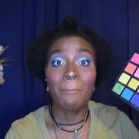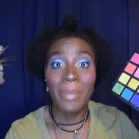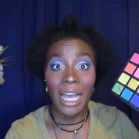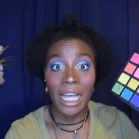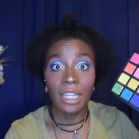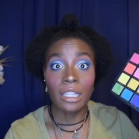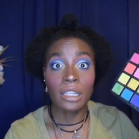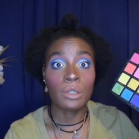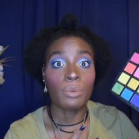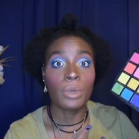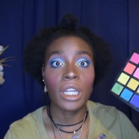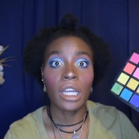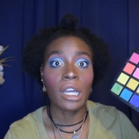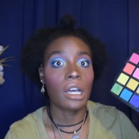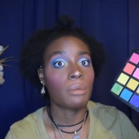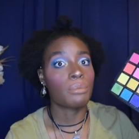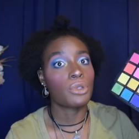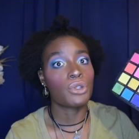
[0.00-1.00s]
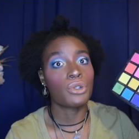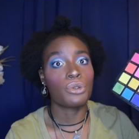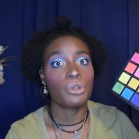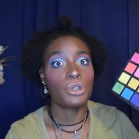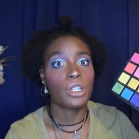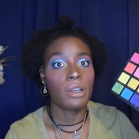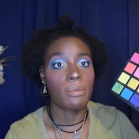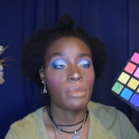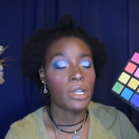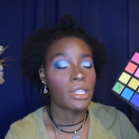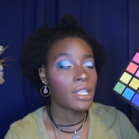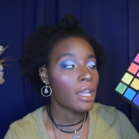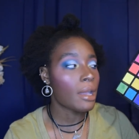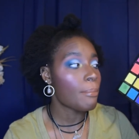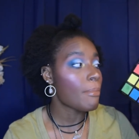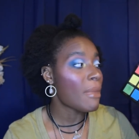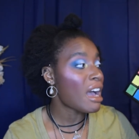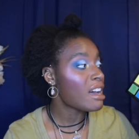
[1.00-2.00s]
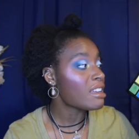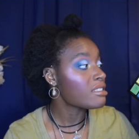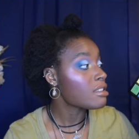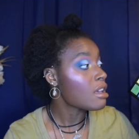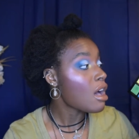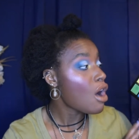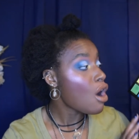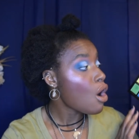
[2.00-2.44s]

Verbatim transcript: balance when it comes to shimmers and mattes.